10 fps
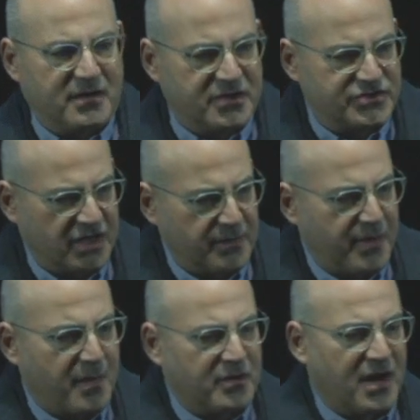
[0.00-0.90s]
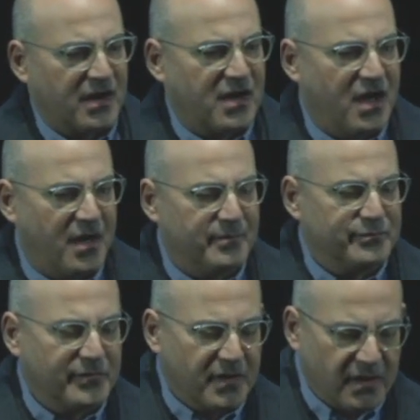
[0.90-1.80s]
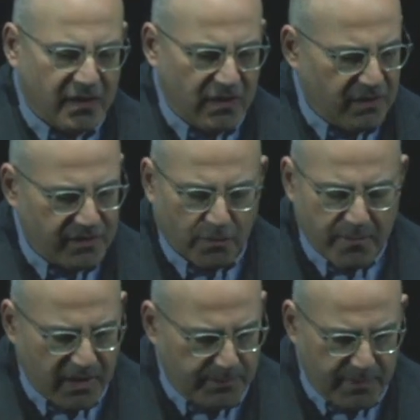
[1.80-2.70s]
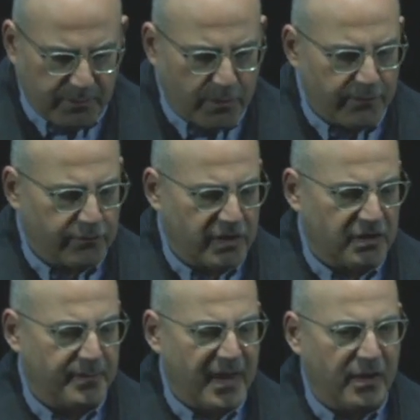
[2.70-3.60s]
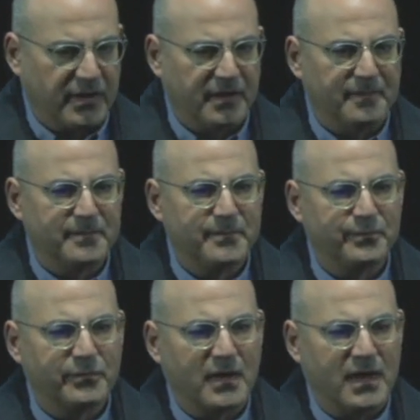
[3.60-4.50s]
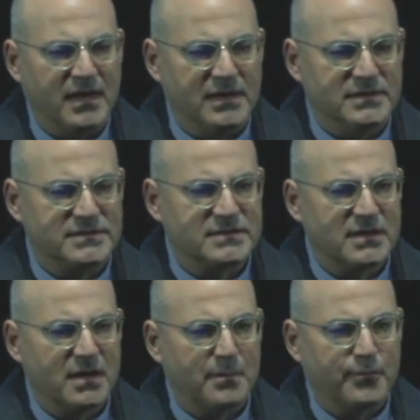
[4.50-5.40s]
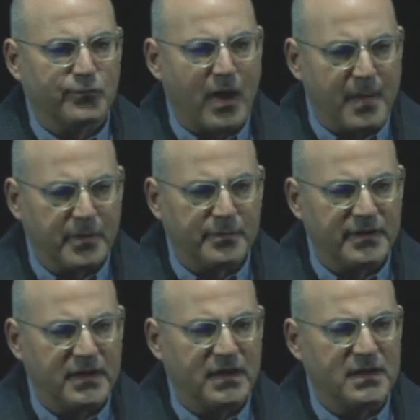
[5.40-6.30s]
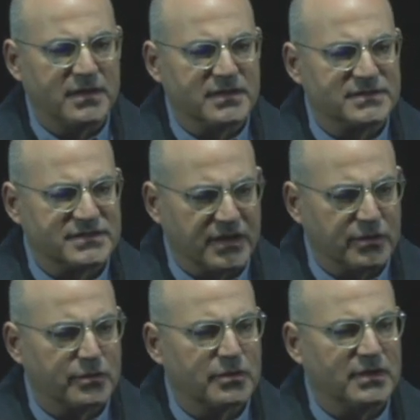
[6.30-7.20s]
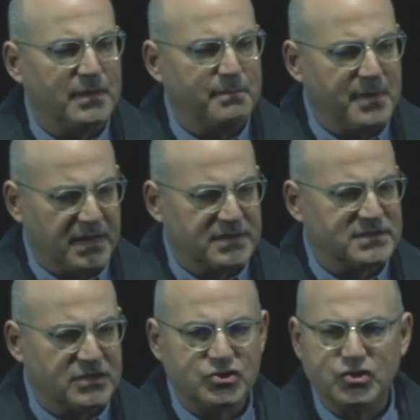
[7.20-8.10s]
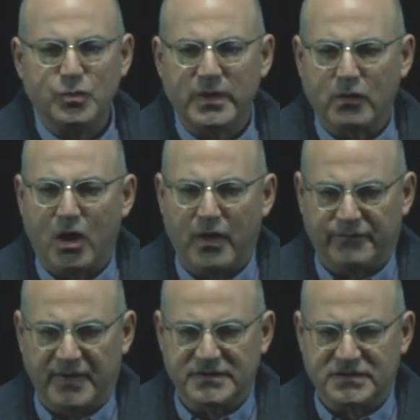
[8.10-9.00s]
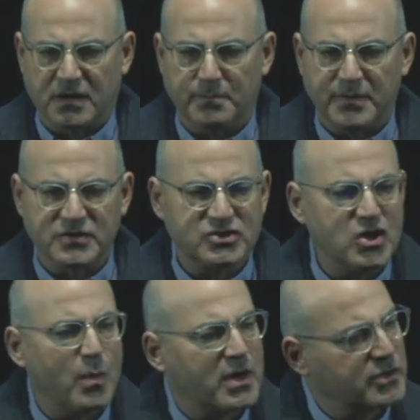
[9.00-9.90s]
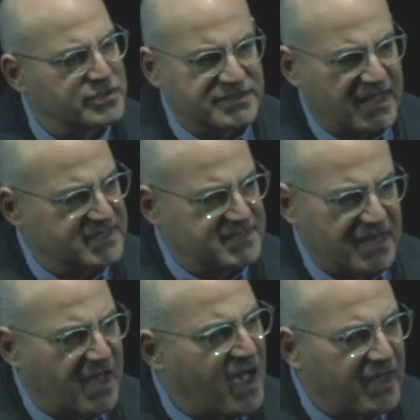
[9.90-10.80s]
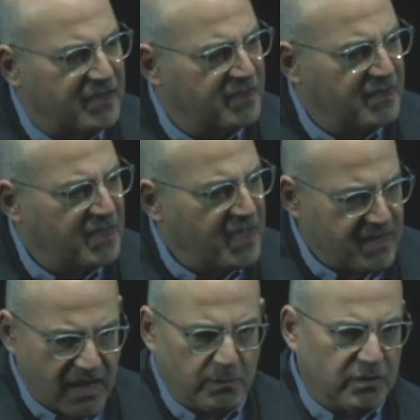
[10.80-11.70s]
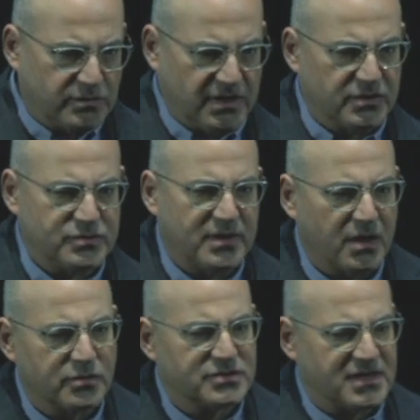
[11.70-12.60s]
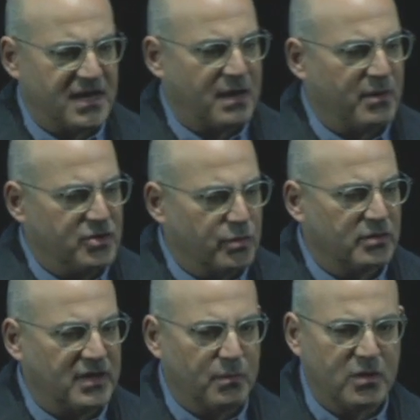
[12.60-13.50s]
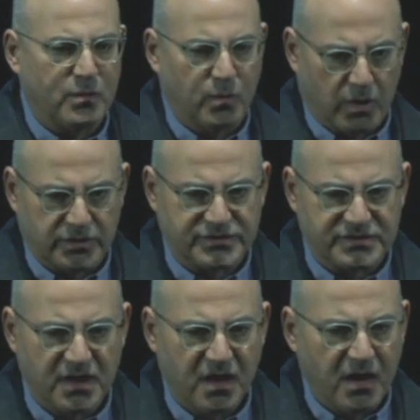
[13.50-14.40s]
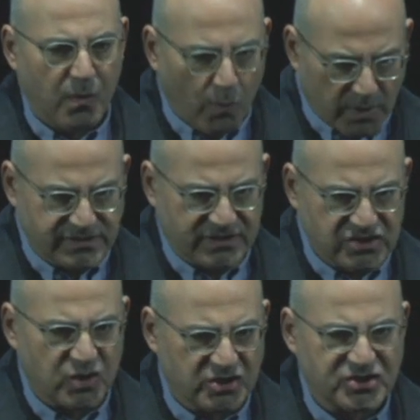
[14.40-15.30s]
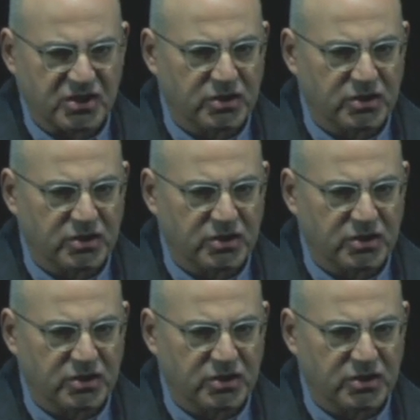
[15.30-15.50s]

it at shellypalmer.com. There are many people who've written about it. It is probably the singularly biggest issue we are all facing because no one understands AI. And anyone who tells you they understand how a neural network works once it starts to